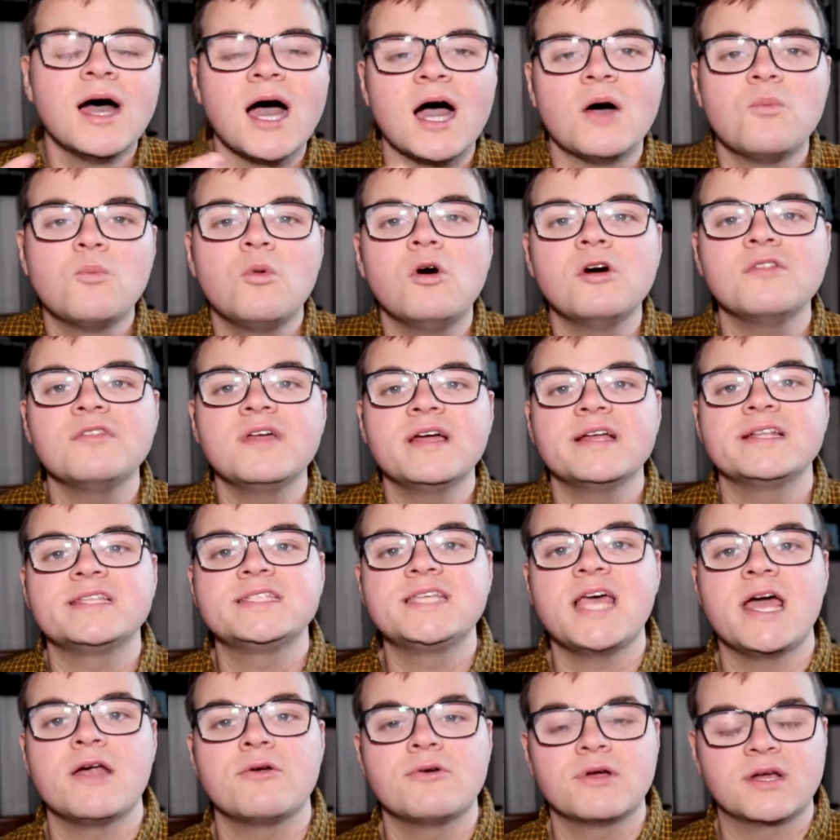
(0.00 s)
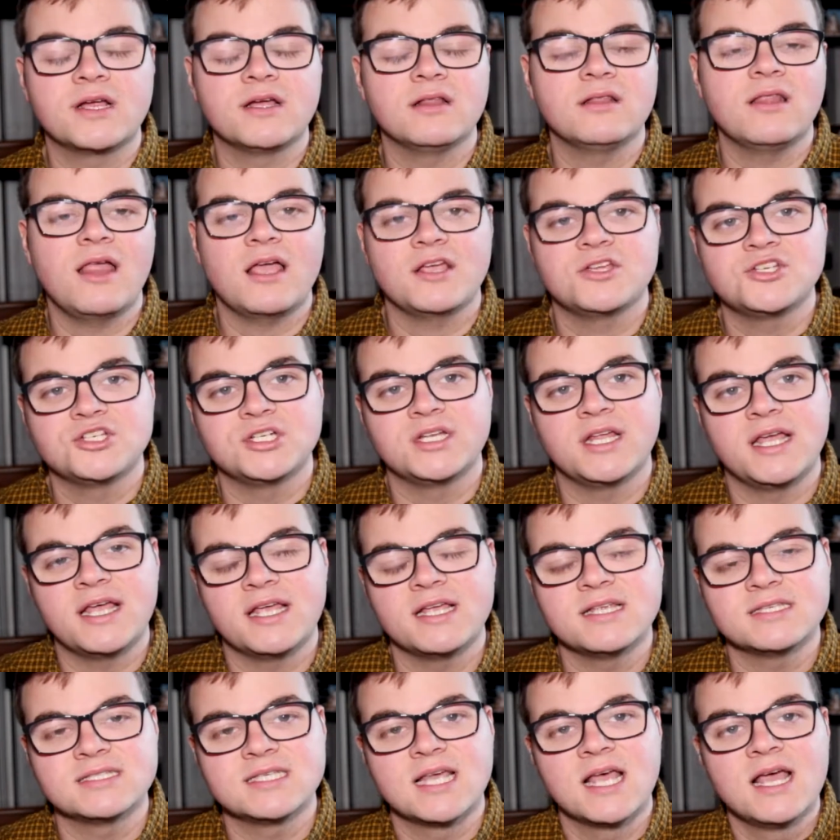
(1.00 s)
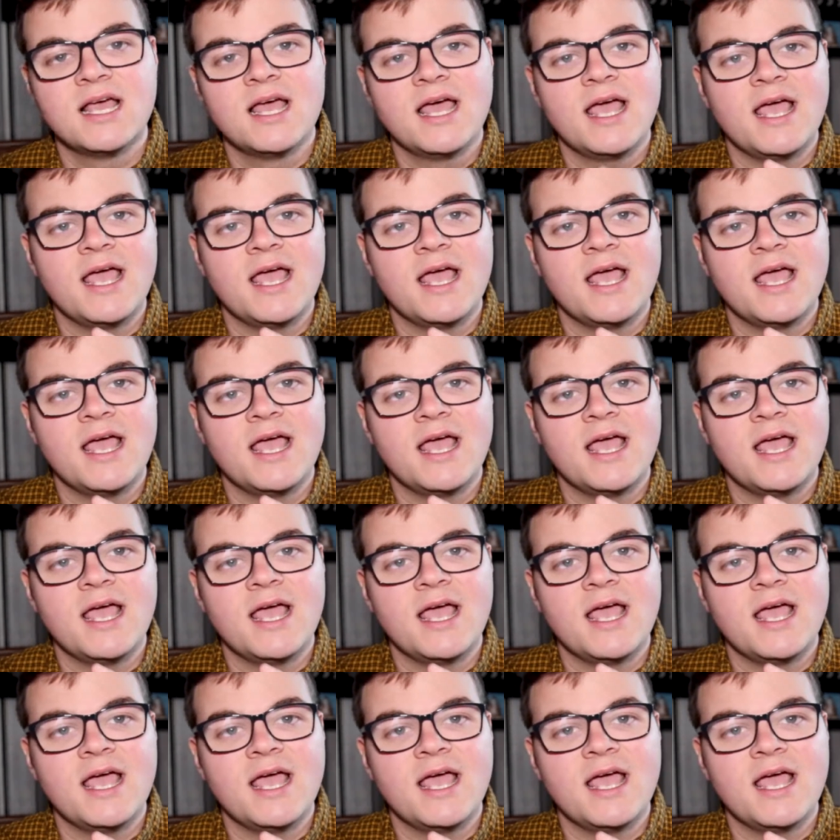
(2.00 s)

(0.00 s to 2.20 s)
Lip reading: And what their Terror collection is